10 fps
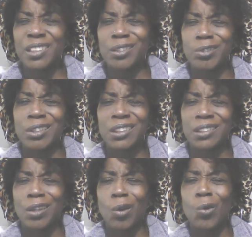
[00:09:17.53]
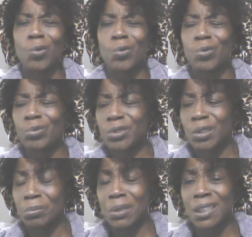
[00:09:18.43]
dressed old to
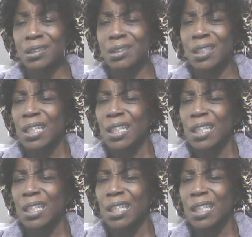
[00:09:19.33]
me.